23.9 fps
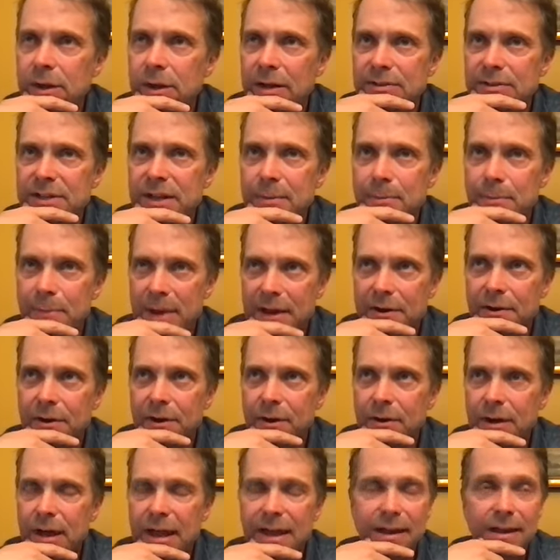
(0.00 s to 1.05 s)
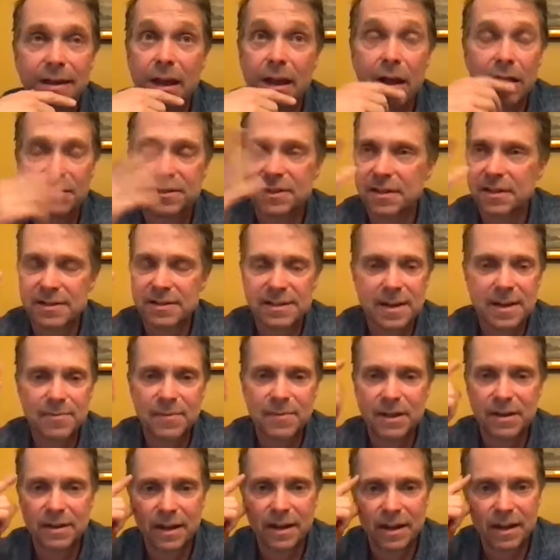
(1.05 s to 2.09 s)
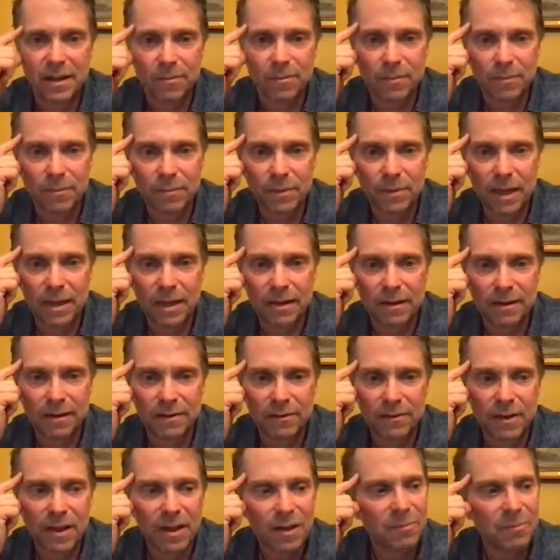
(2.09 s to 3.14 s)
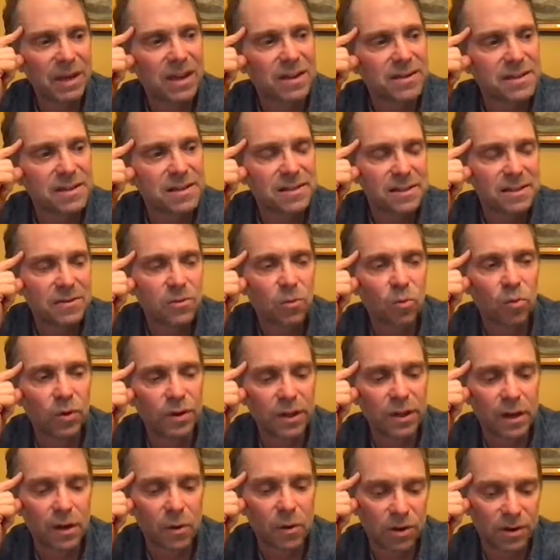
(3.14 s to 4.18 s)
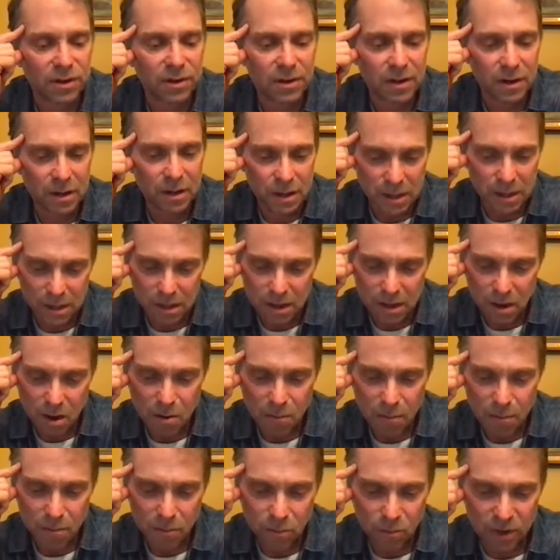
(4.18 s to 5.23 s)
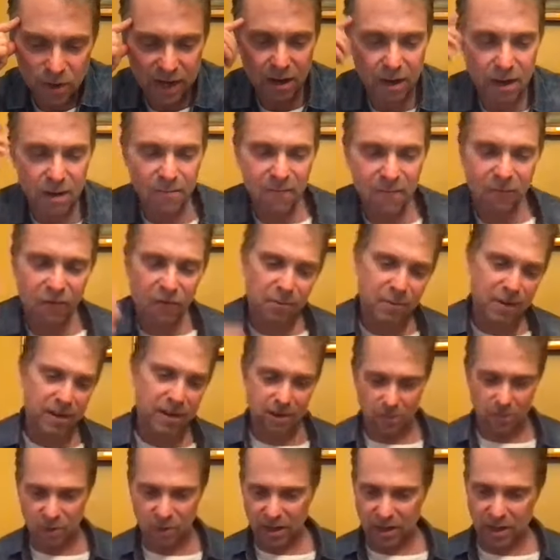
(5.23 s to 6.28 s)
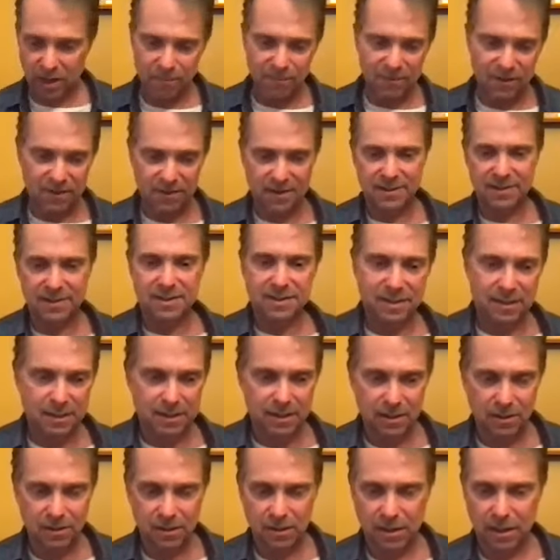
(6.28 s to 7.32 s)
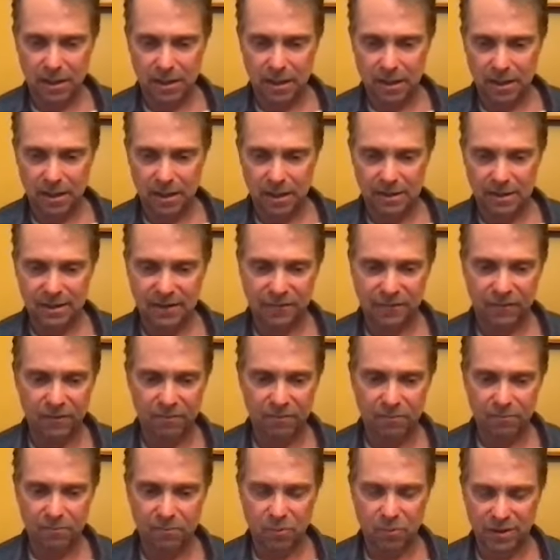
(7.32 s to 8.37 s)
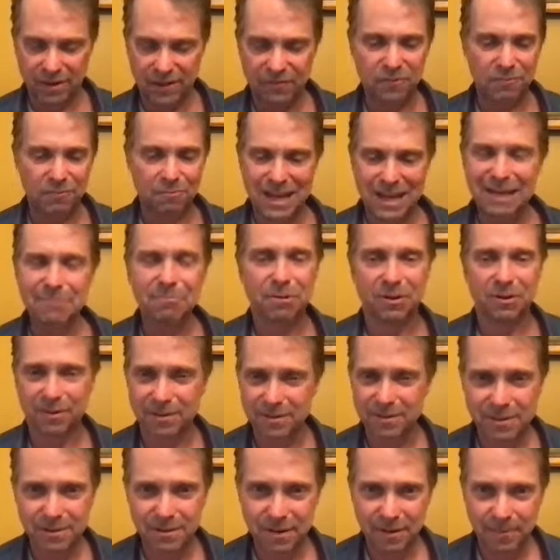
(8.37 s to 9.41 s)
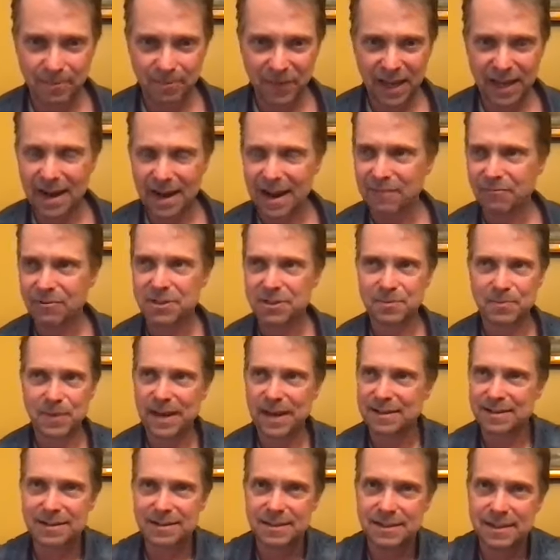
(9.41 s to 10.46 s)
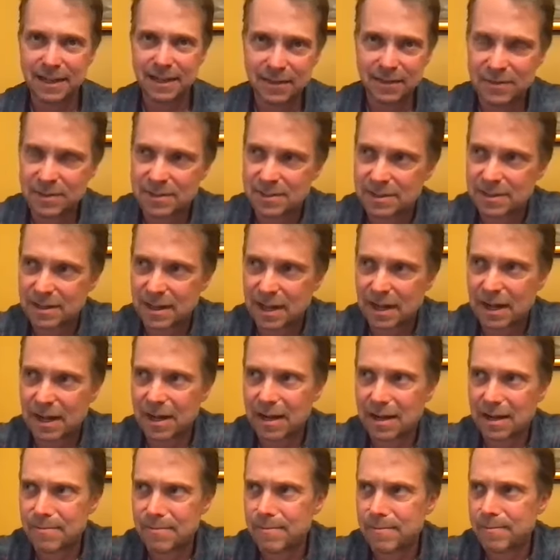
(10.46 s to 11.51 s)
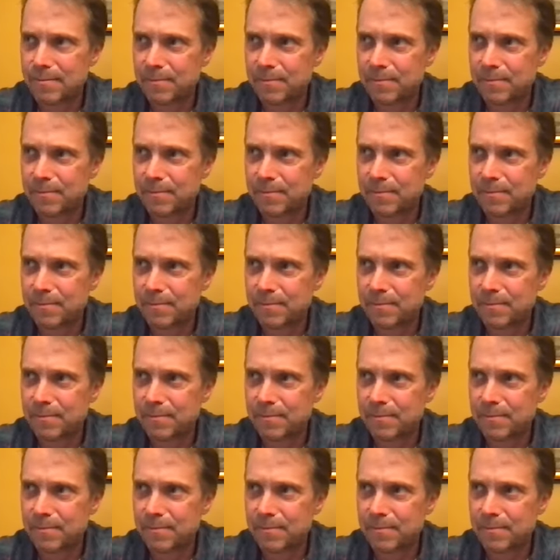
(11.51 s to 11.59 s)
say better, and I'll say the same thing to him. And because it's we come from it, we come to this we're different people, and I respect Steve's I